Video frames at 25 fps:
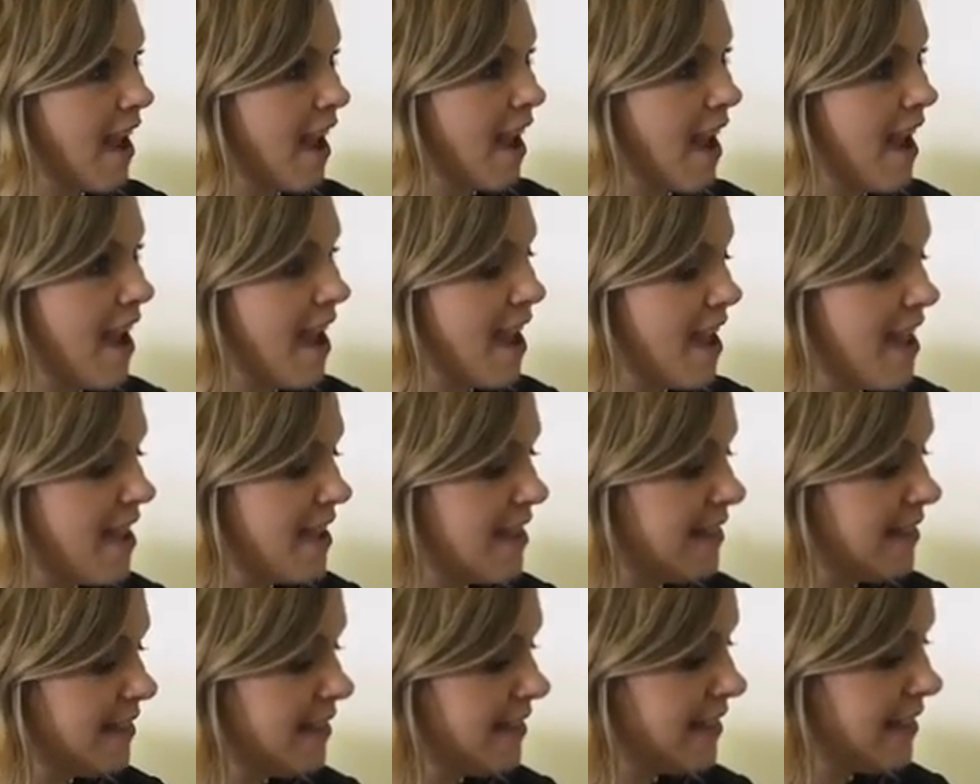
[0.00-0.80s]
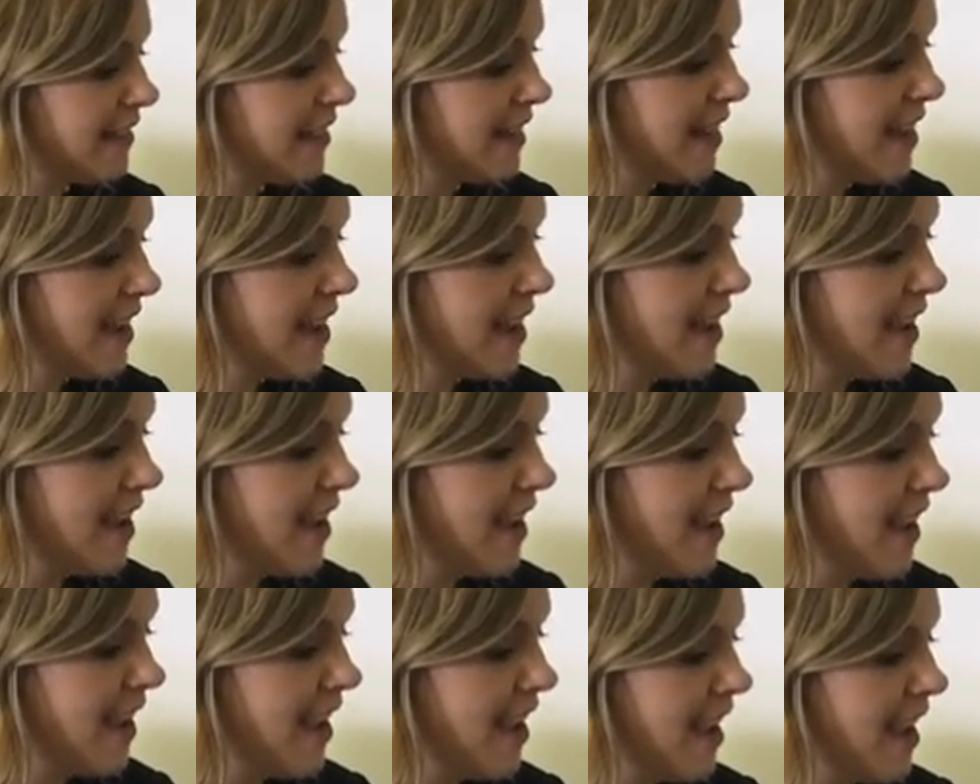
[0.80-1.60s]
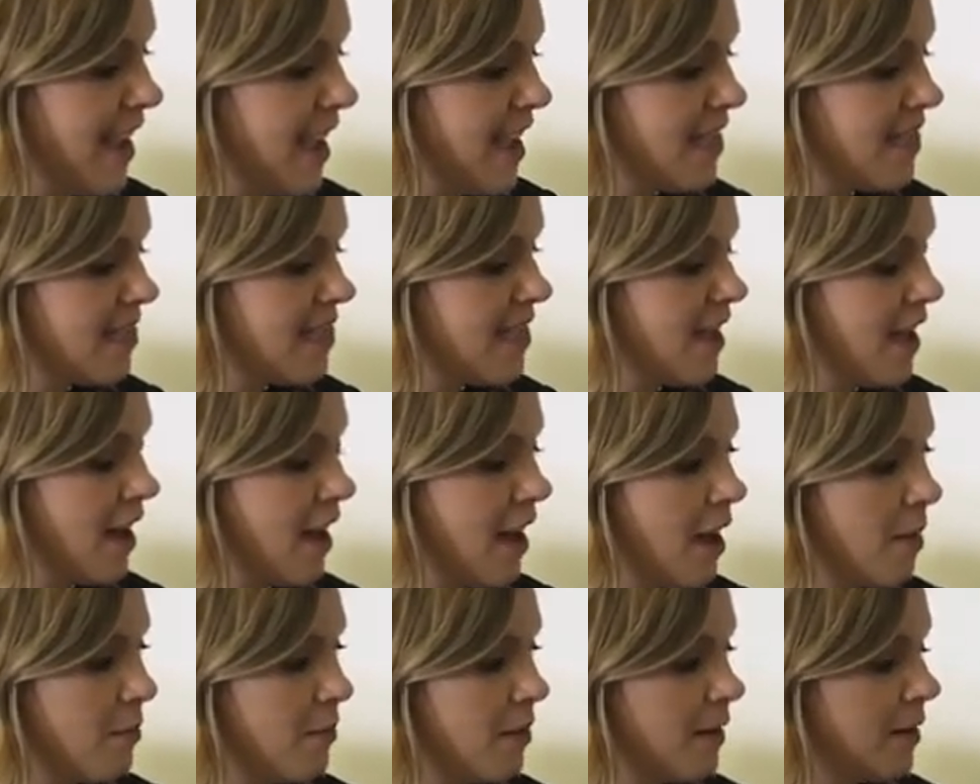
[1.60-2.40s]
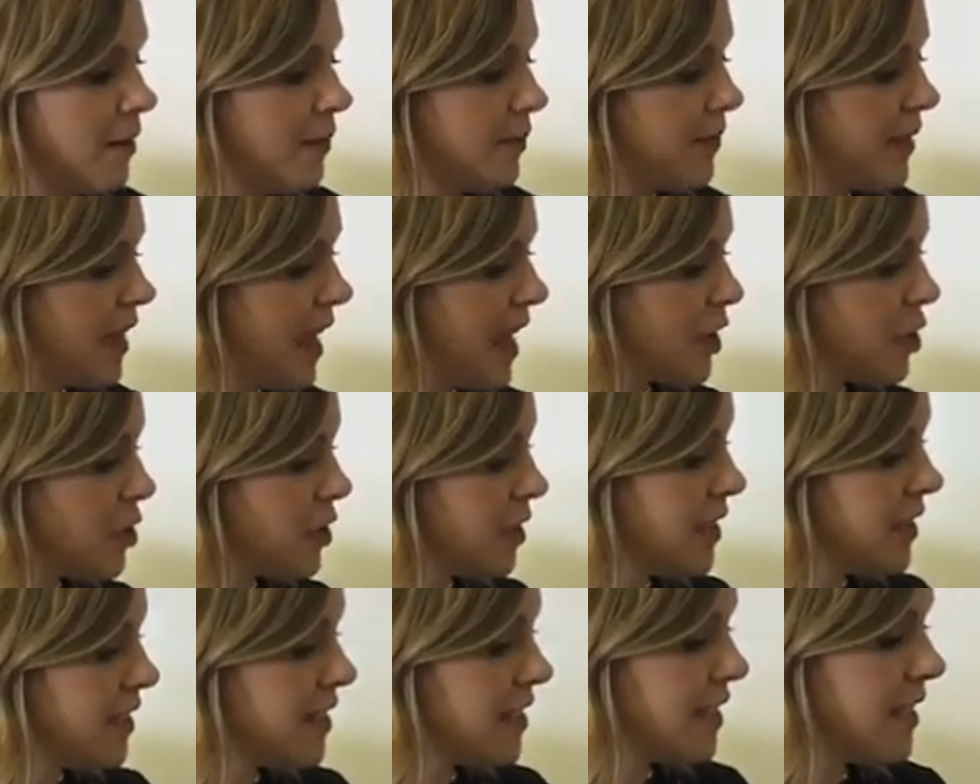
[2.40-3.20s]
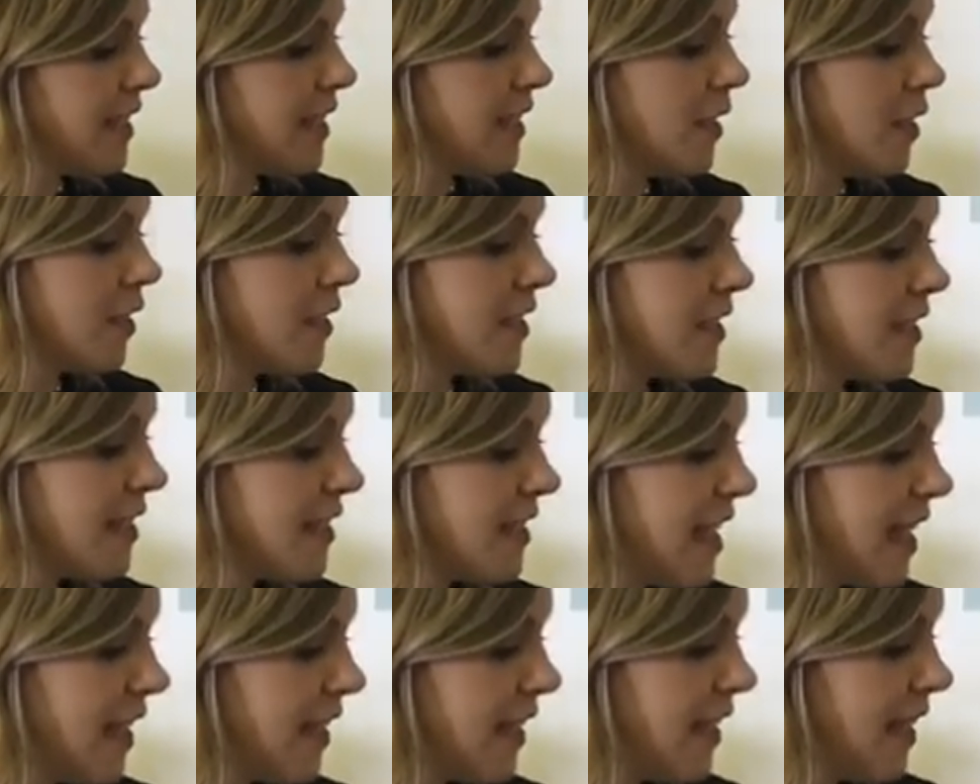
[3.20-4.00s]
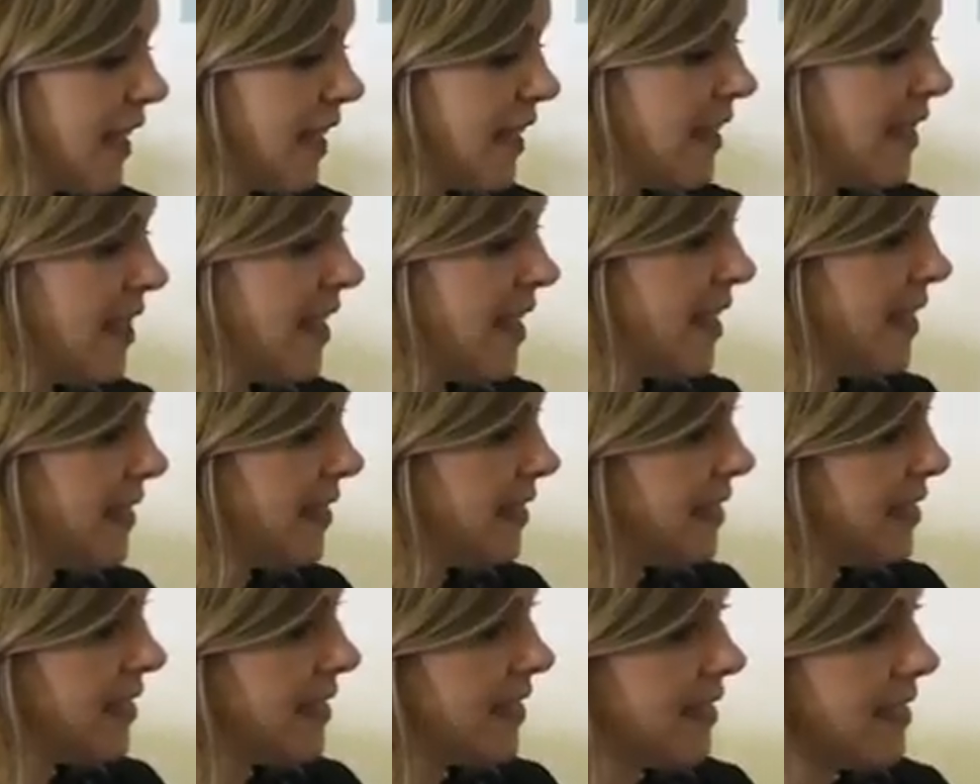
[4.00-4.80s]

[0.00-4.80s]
And the Hummer, actually, it looks exactly like this.